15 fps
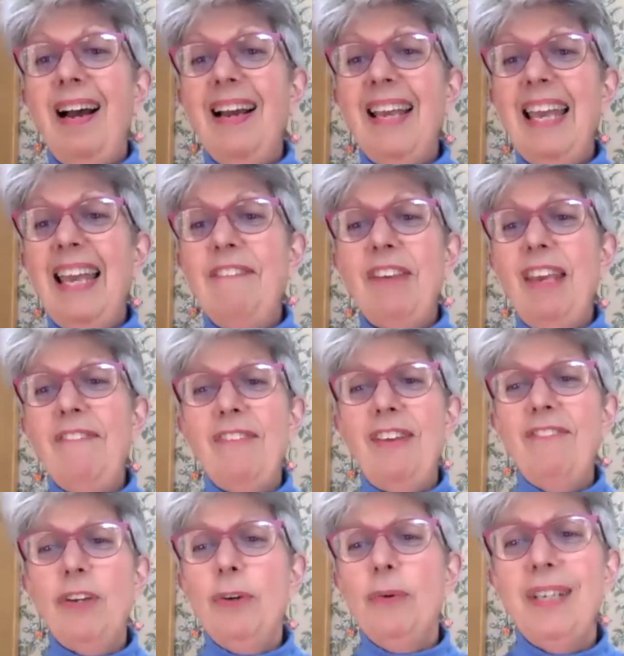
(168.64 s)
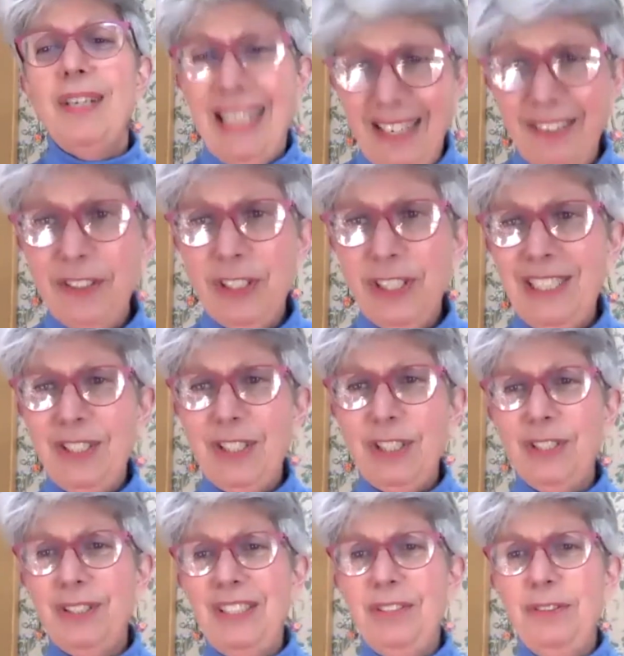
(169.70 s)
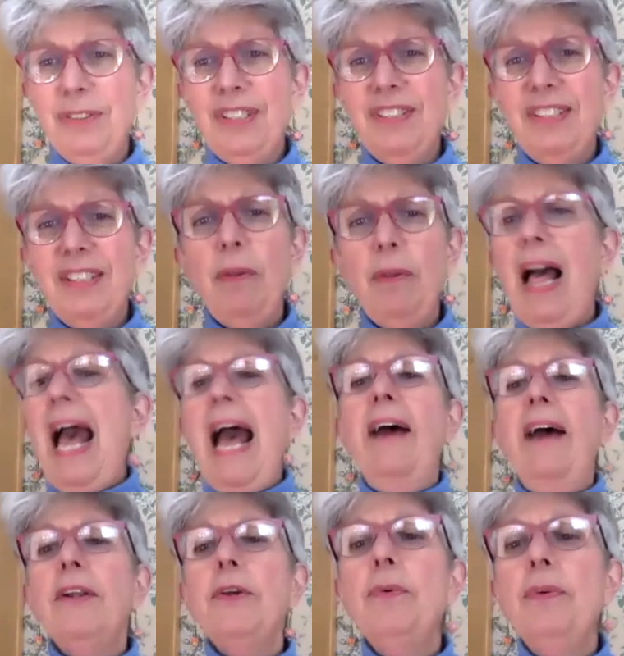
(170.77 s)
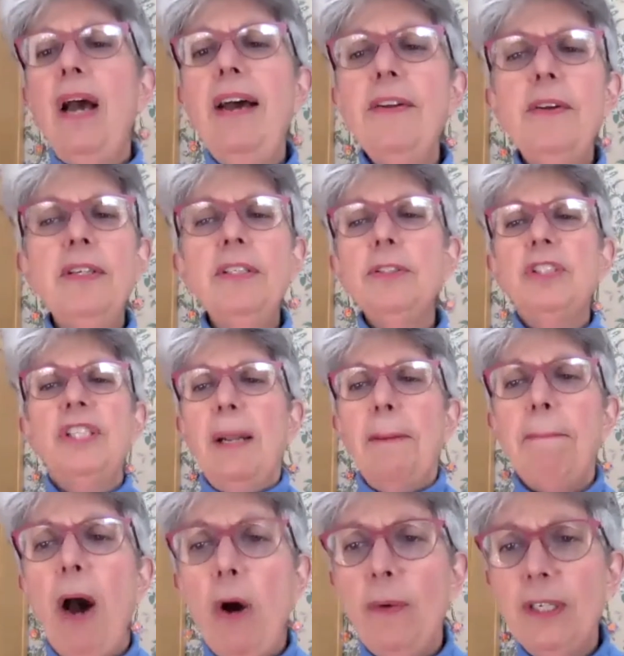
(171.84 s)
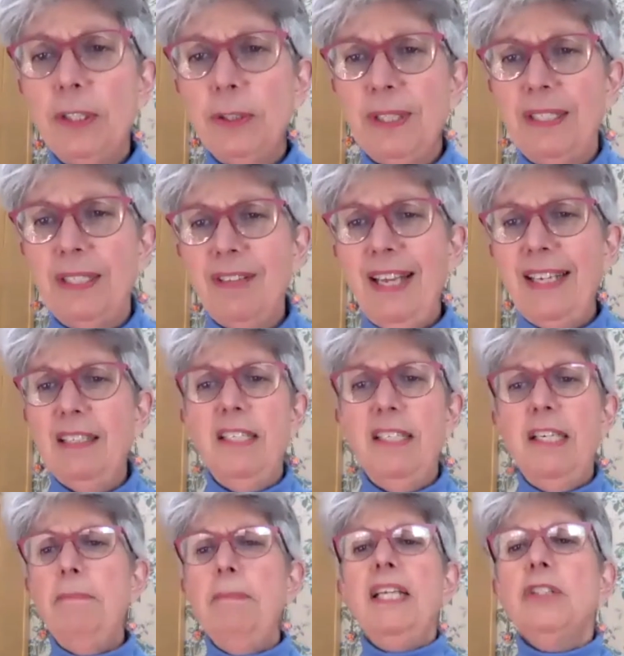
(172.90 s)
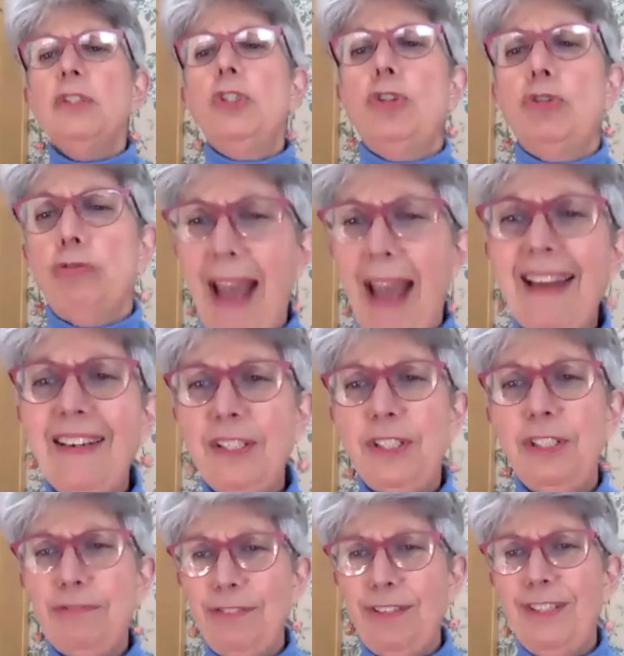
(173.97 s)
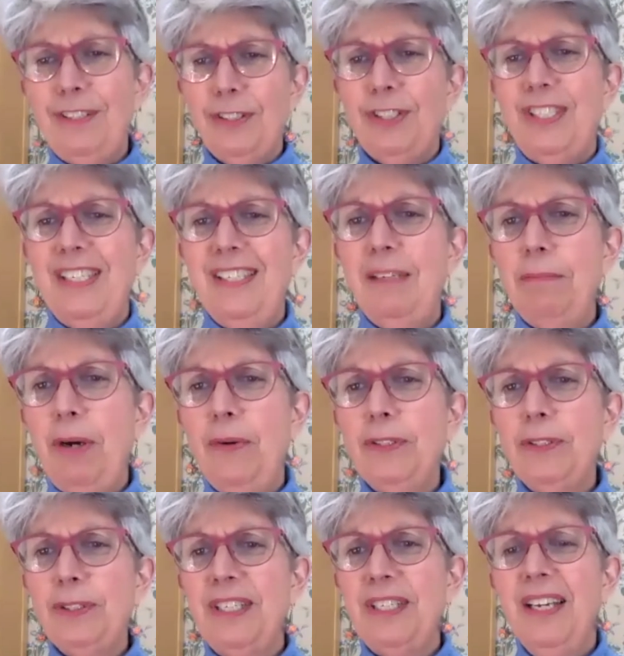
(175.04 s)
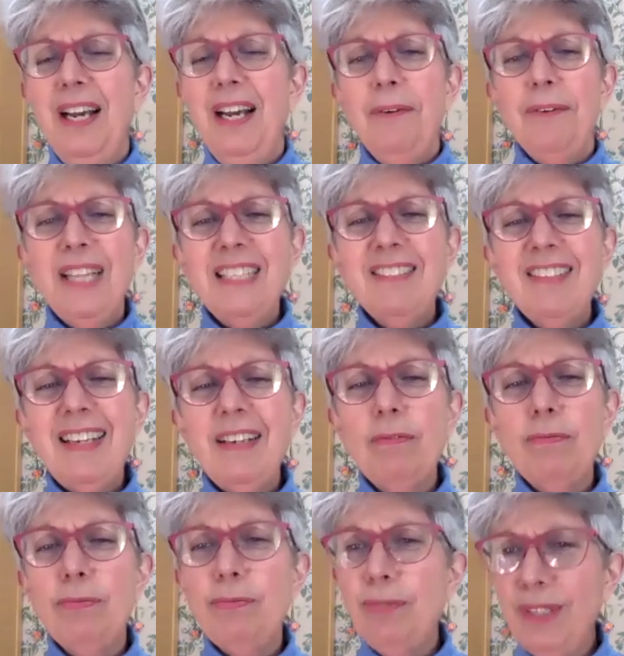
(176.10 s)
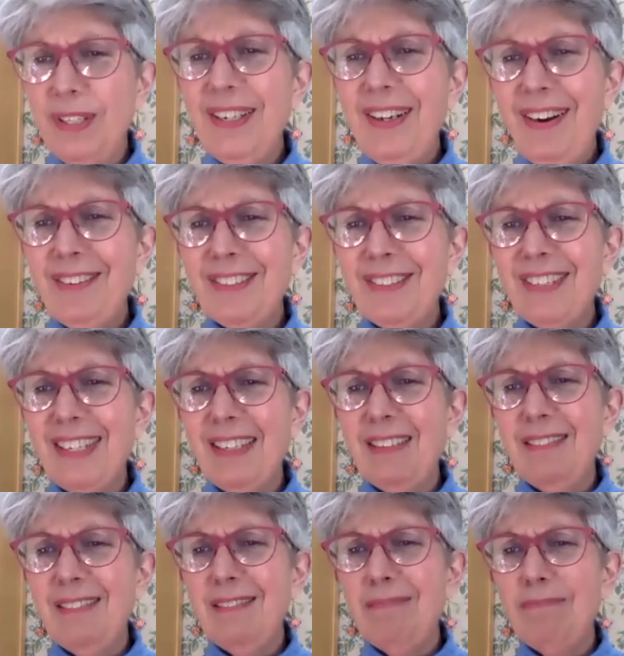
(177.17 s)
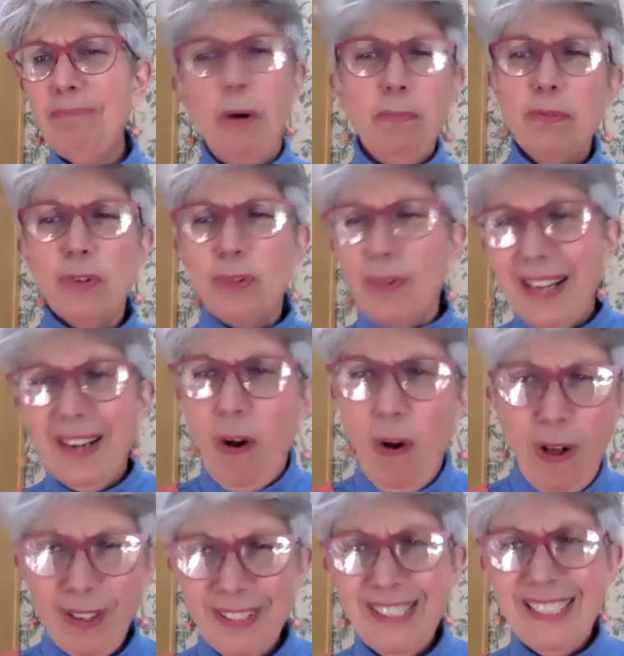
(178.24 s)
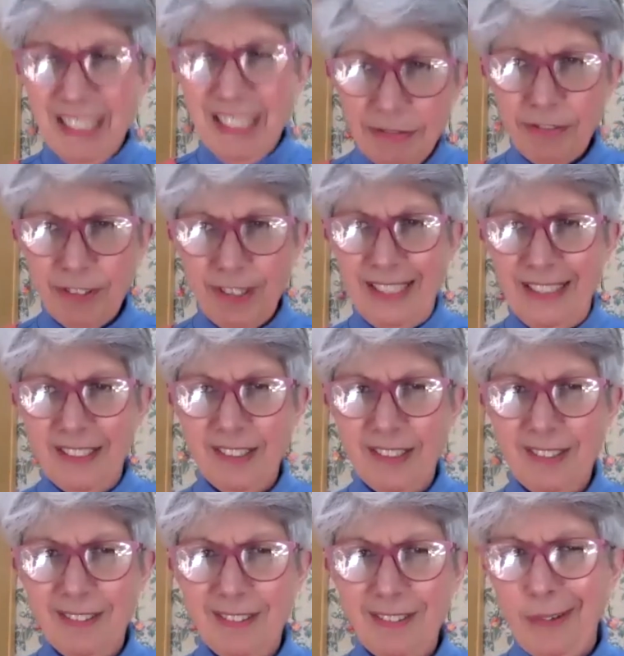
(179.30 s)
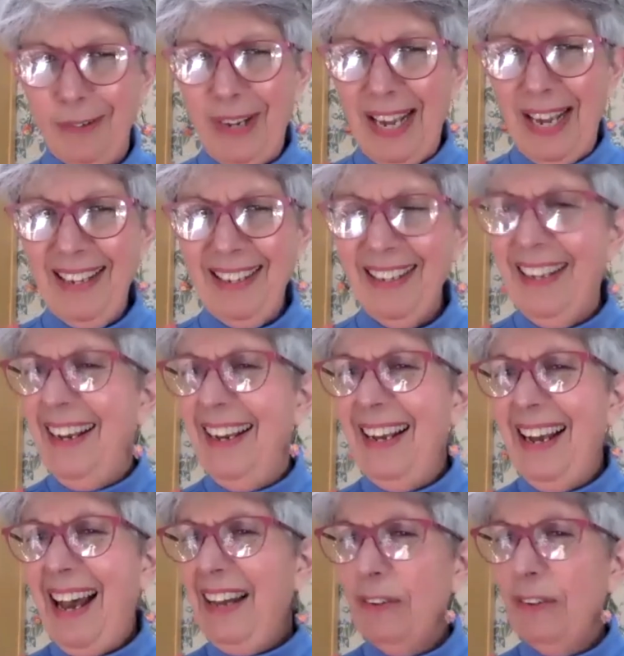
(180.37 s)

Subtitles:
if you were an English teacher and you were going to say, well, how do you understand poetry? Like, give me a strategy for understanding poetry. Well, that's like really hard because like poems are like all different. Okay, I don't